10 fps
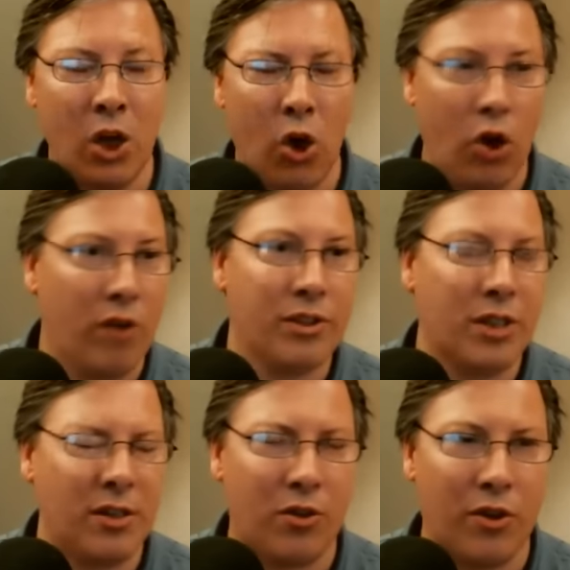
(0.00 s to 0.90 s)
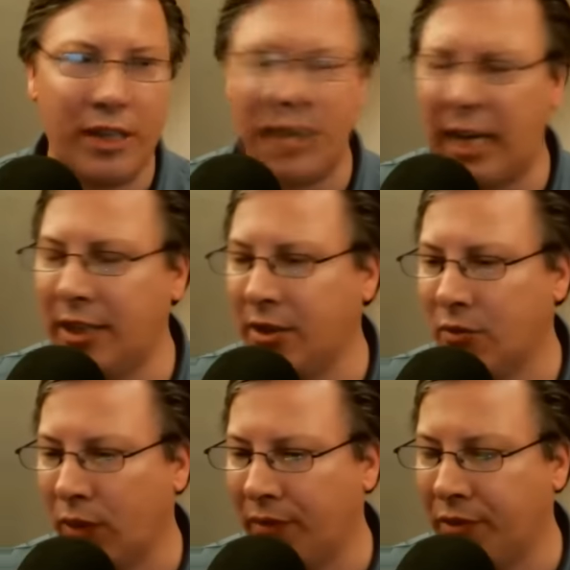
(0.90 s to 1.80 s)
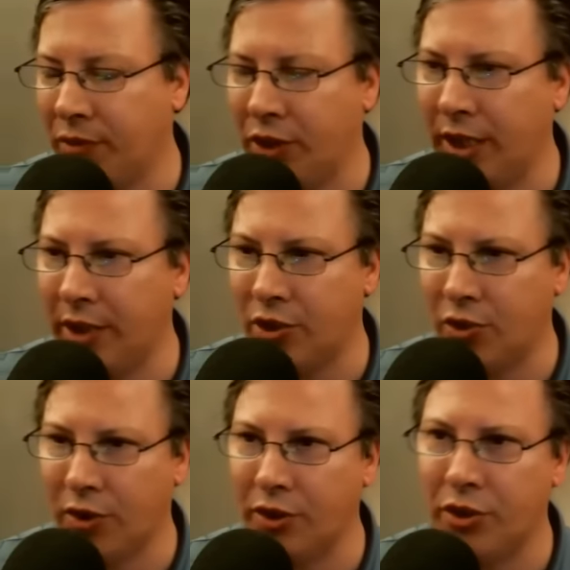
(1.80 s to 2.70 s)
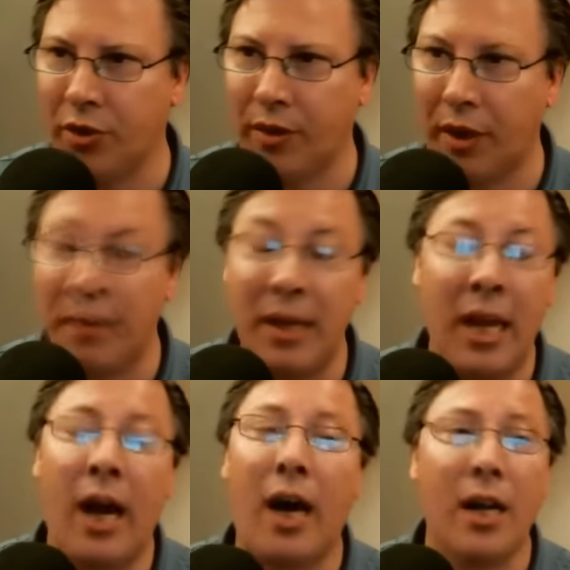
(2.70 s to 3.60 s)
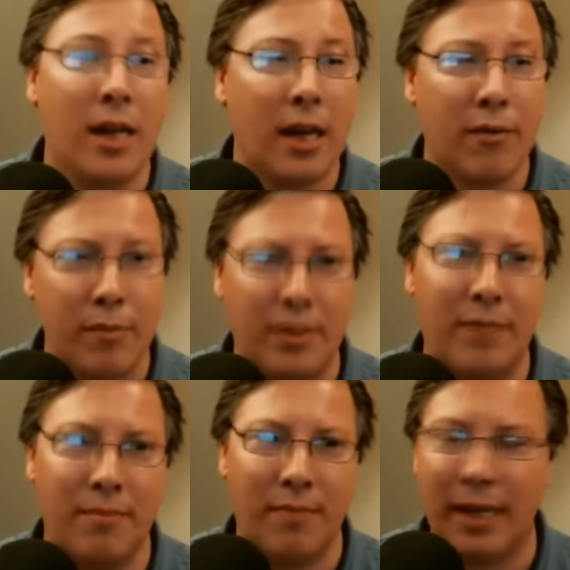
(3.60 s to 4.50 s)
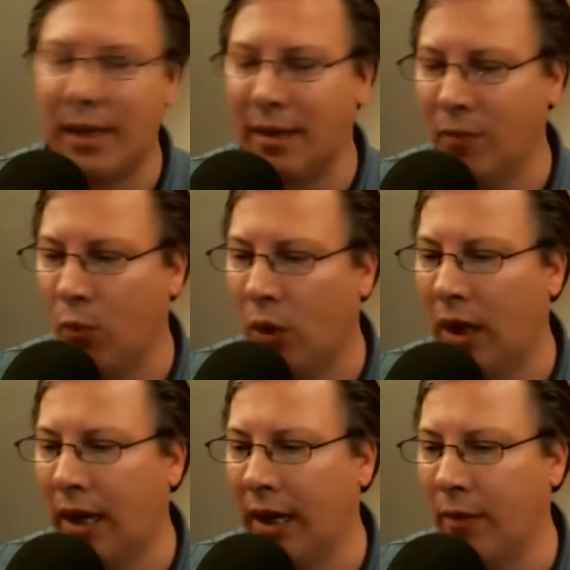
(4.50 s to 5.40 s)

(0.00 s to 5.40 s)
All of a sudden, all these Haitian refugees started showing up. A lot of them didn't make it. Why?